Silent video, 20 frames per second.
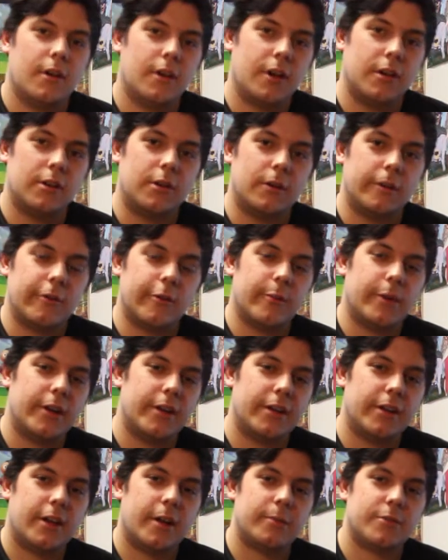Hello
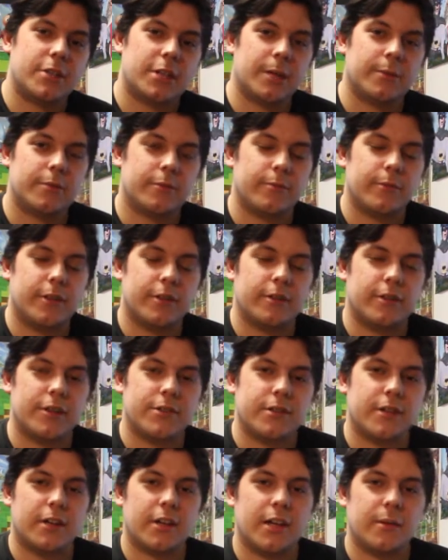everybody, I'm James from Hidden
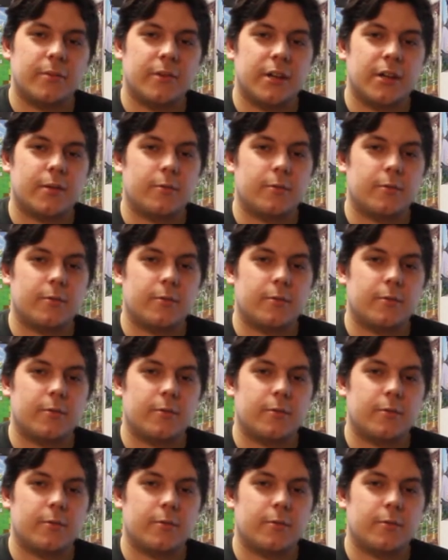Legend Gaming,